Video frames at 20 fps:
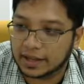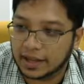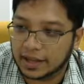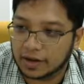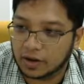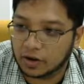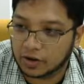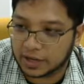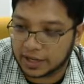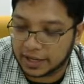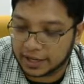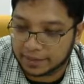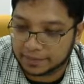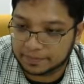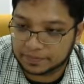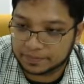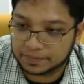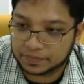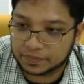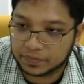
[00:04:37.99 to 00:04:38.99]
and NOT gate.
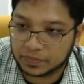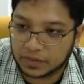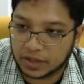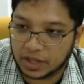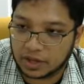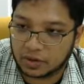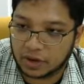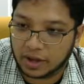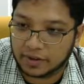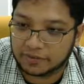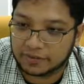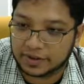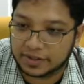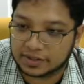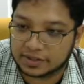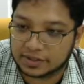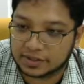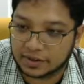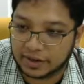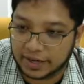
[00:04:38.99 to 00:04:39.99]
Okay, you have
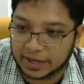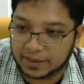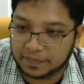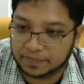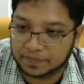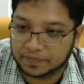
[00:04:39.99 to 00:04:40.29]
these 3.